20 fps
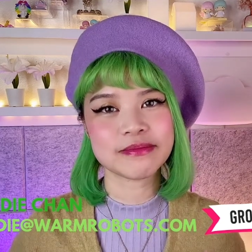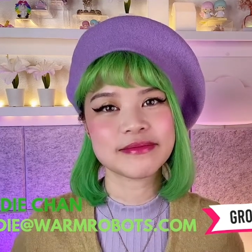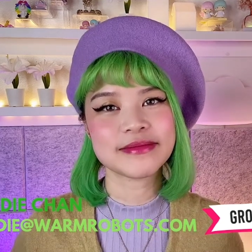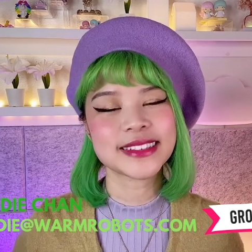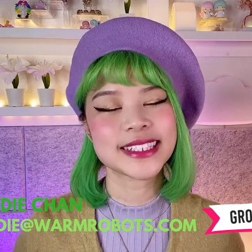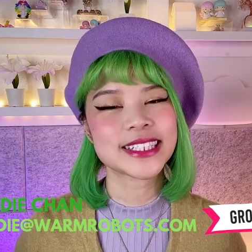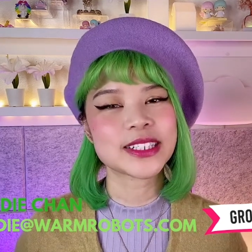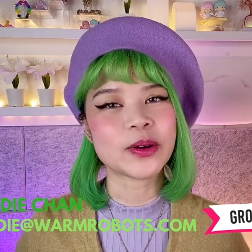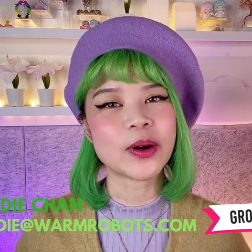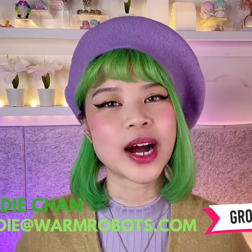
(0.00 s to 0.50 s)

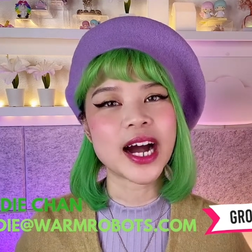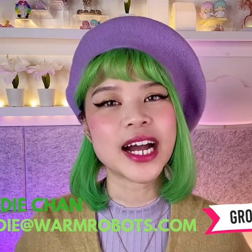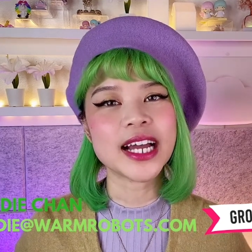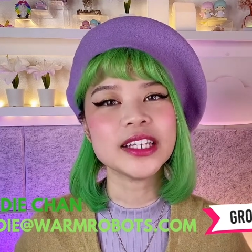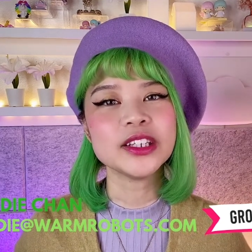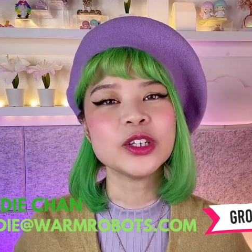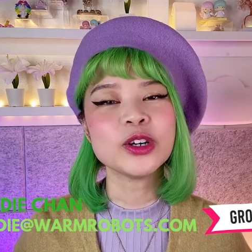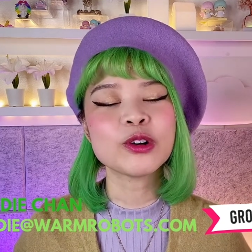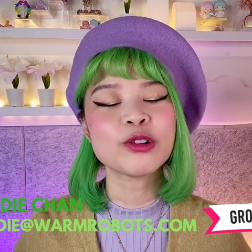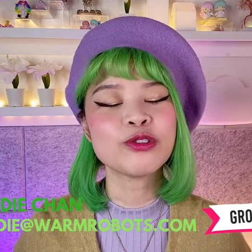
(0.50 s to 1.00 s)
So I
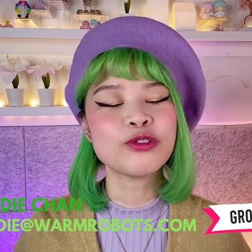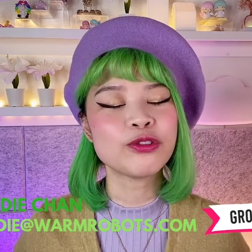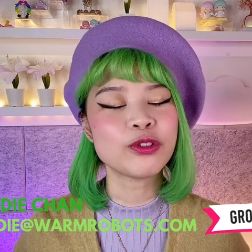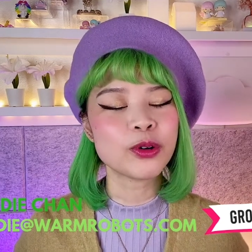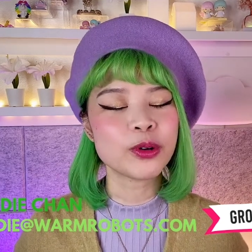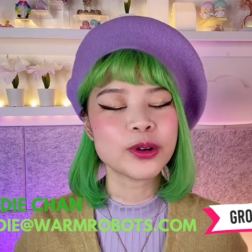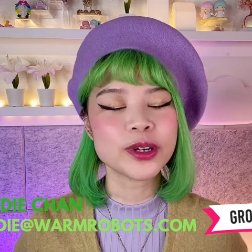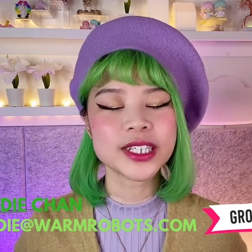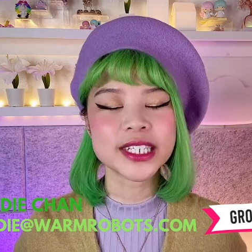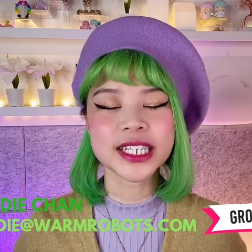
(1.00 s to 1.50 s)
look
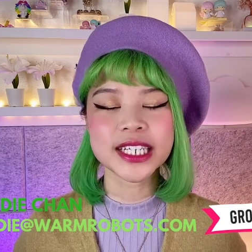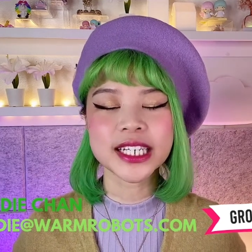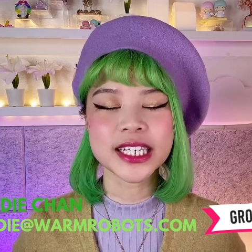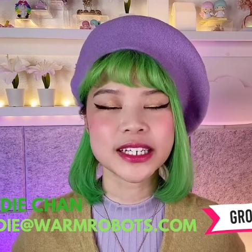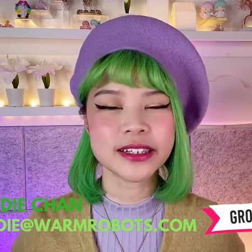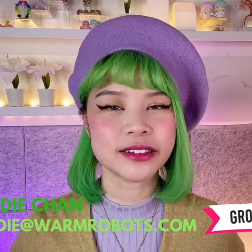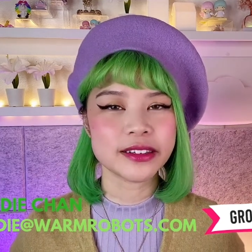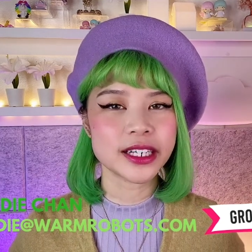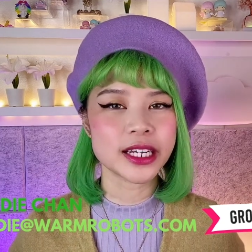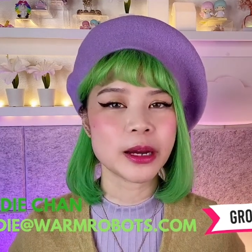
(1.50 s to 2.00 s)
forward to
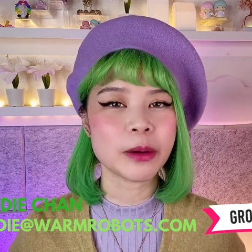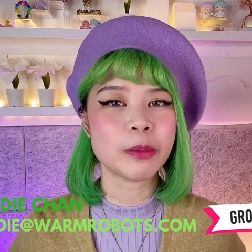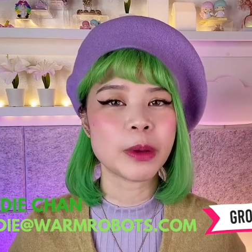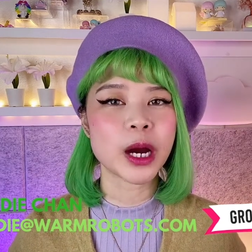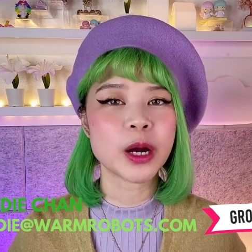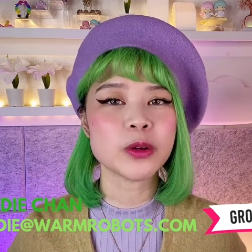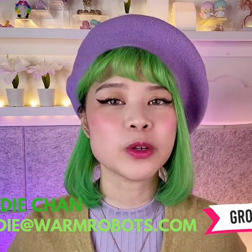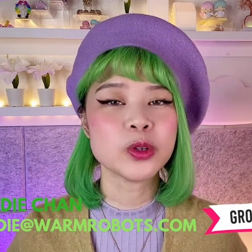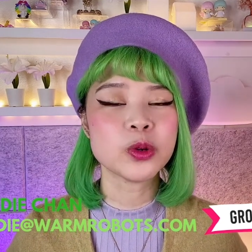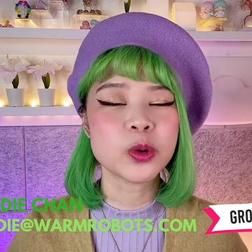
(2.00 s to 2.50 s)
hearing
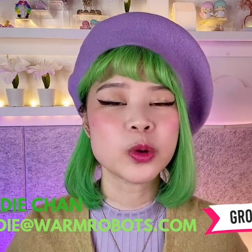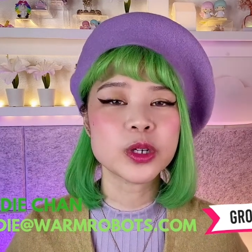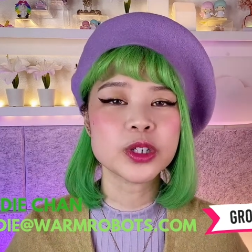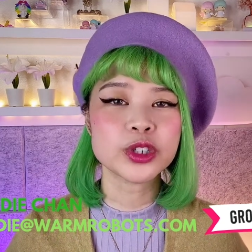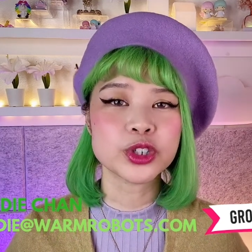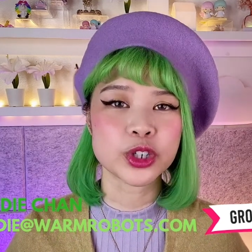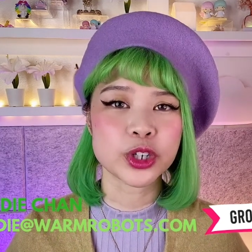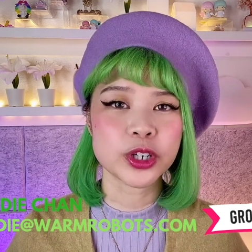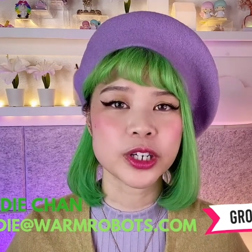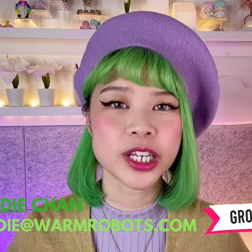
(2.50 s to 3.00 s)
about your
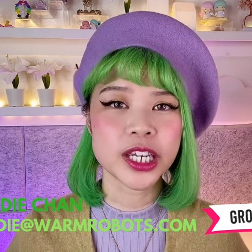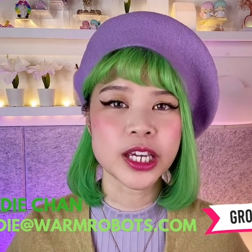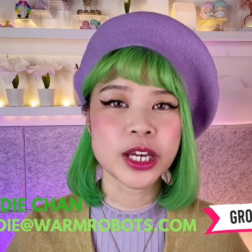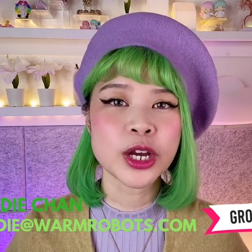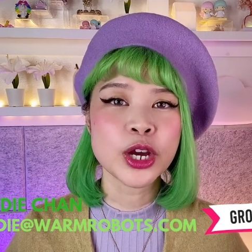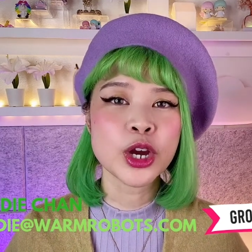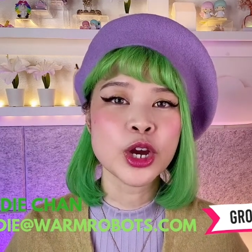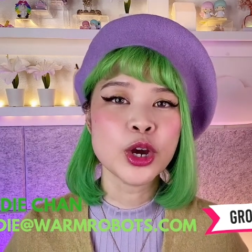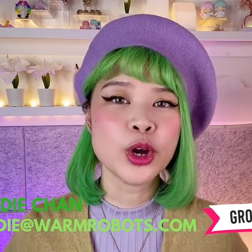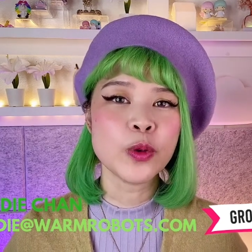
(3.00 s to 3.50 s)
journey
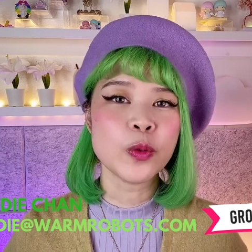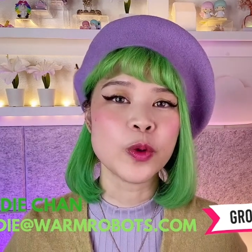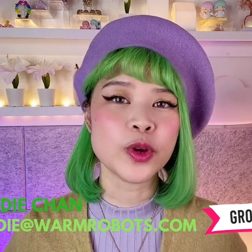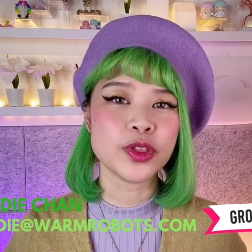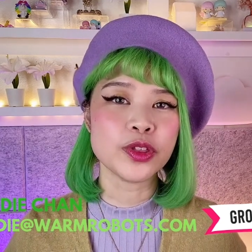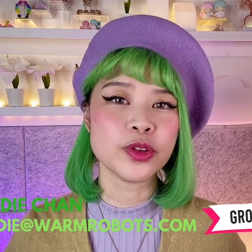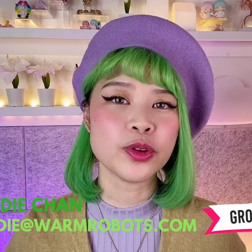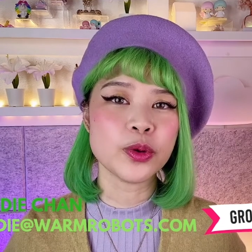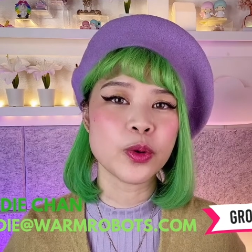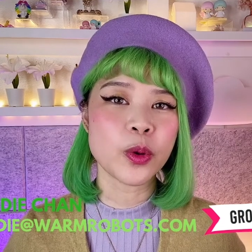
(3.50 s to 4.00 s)
with
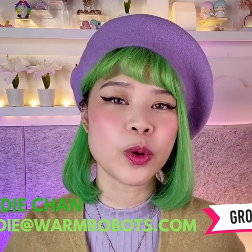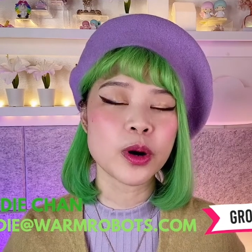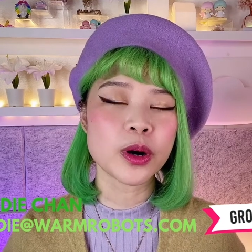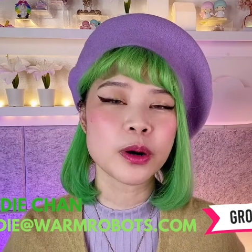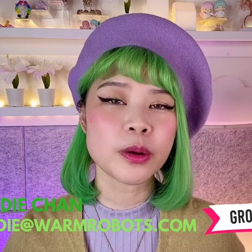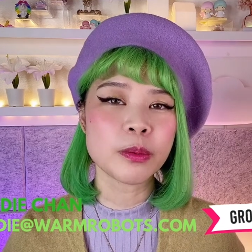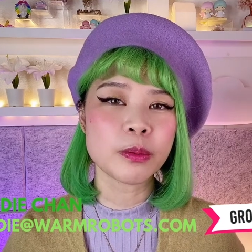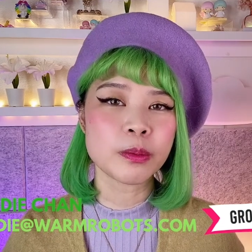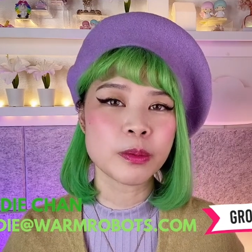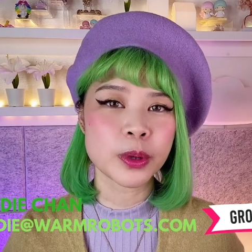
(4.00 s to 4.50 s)
your
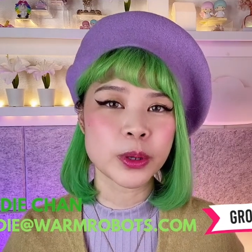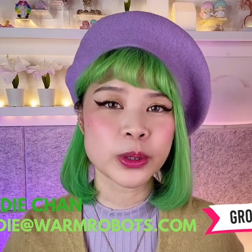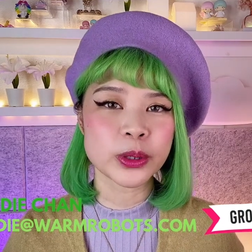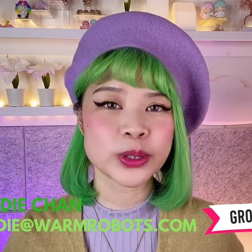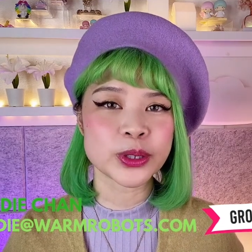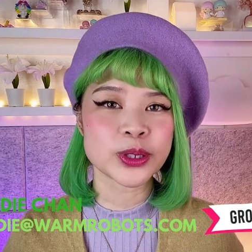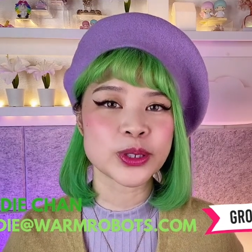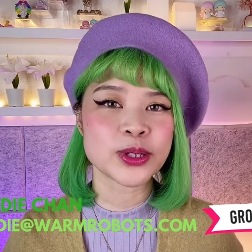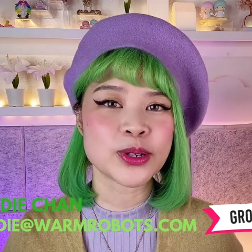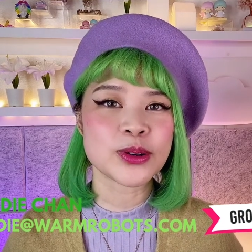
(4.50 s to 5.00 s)

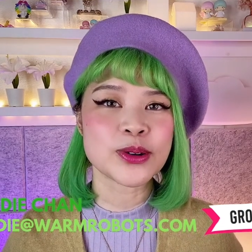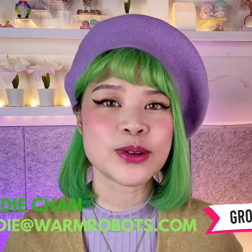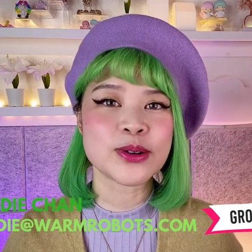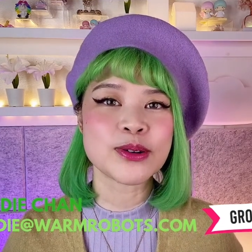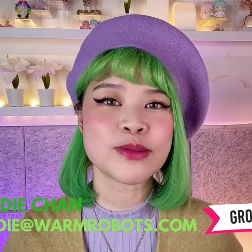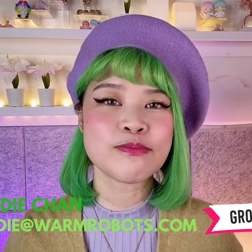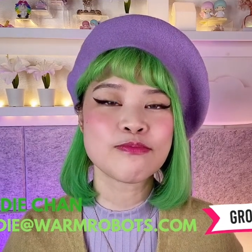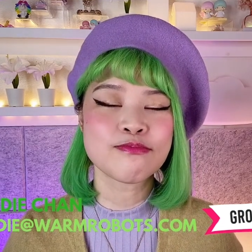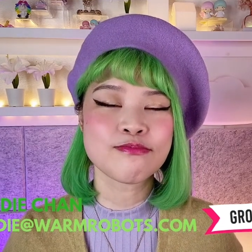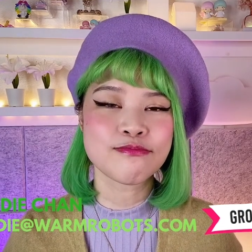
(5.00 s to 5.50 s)
personal
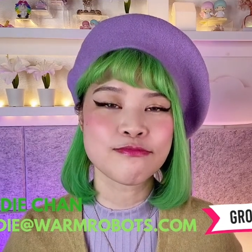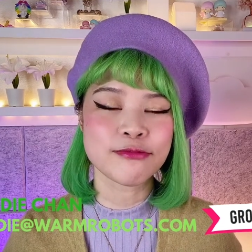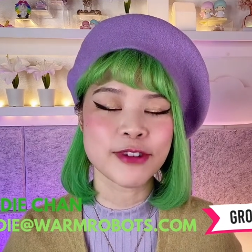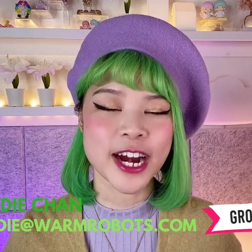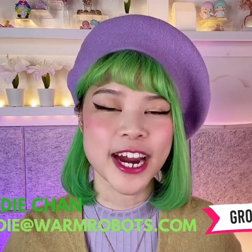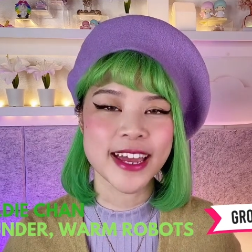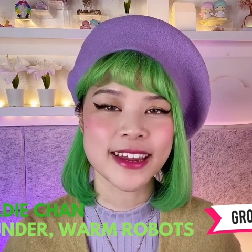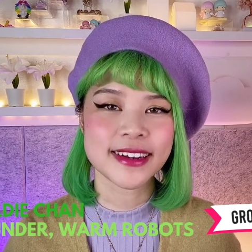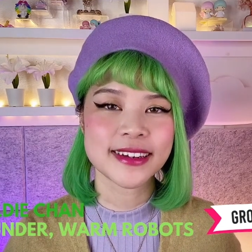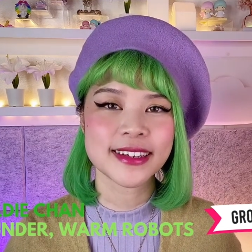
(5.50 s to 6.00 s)

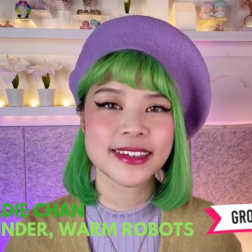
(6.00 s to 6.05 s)
brand.